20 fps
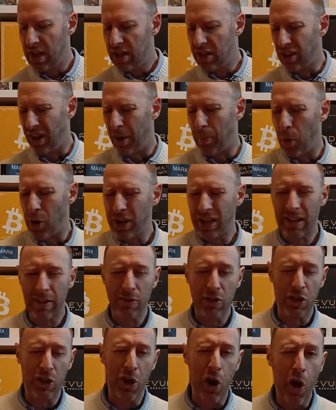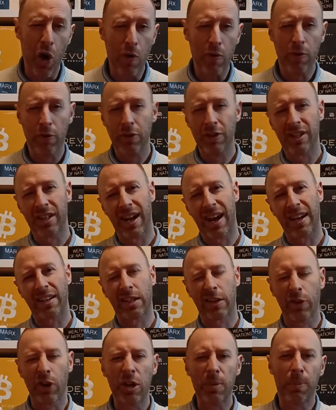I'm only giving you an overview today because
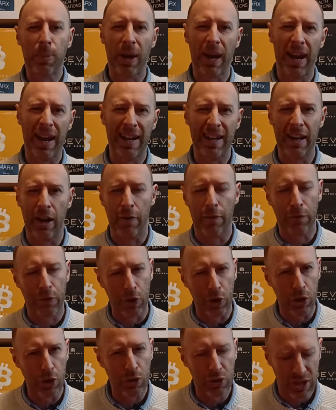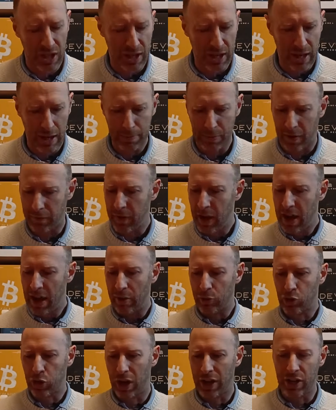I've only played it a few times.
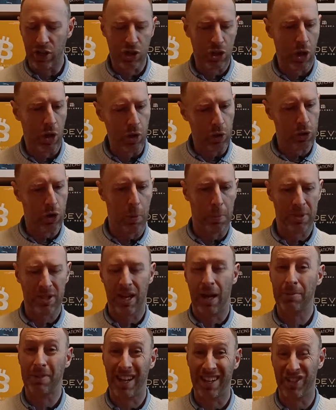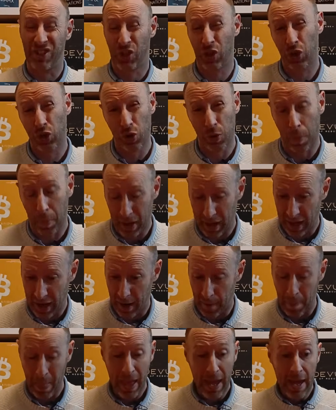I've tried it solo a couple of times and 2
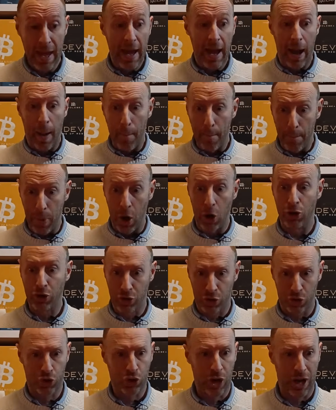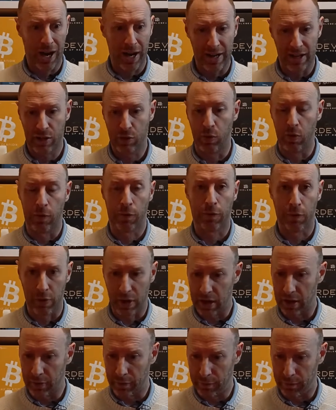player. I'm buzzed to try this with
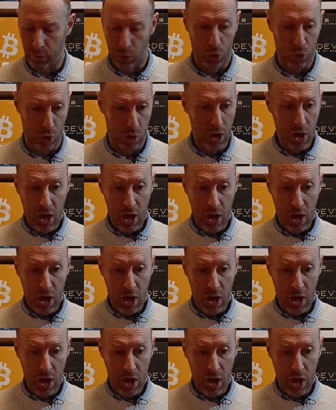3 and 4.